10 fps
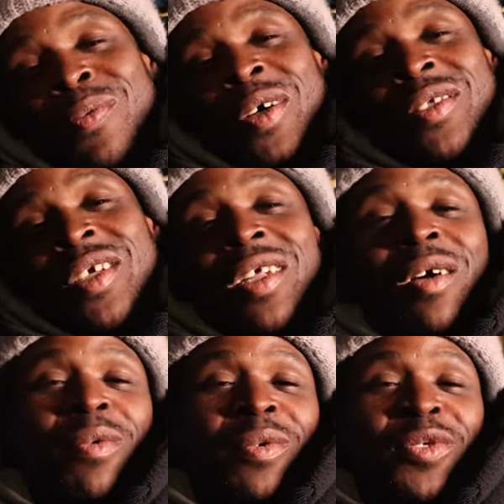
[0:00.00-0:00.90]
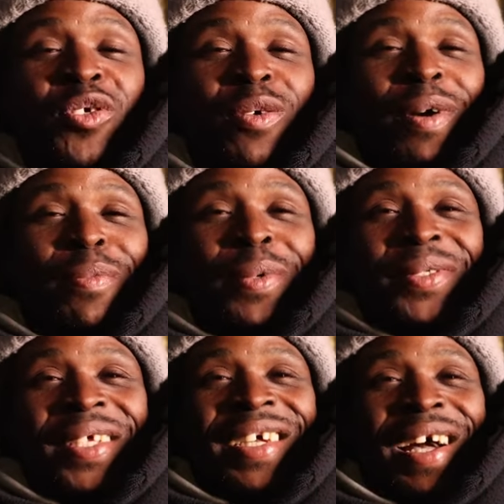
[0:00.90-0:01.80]
Fuck that. I want to on my
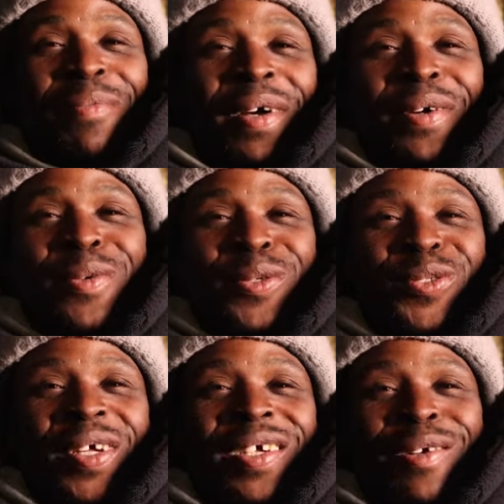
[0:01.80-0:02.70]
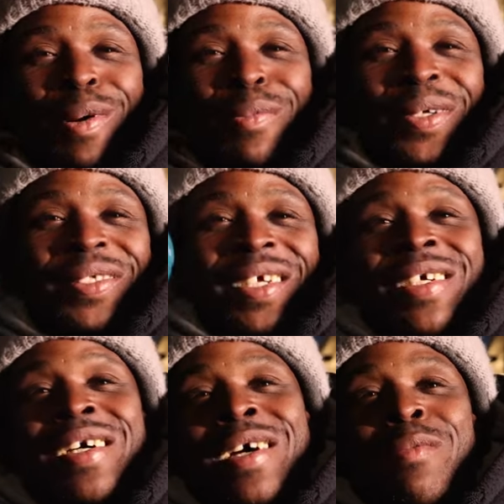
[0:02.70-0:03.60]
birthday. I probably want to drink on my
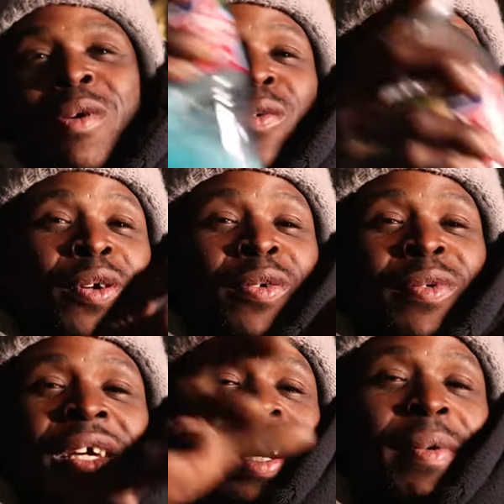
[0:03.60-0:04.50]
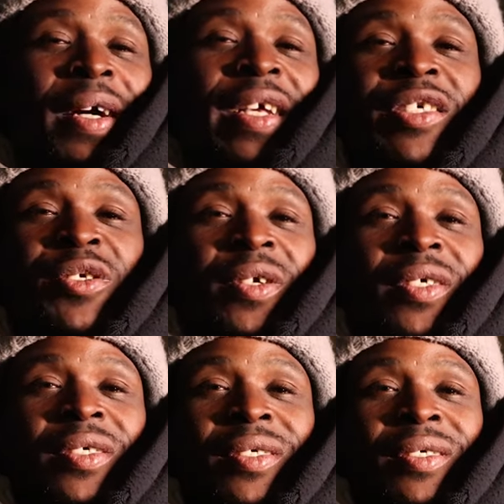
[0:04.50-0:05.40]
birthday. But if we go to rehab, I can't drink.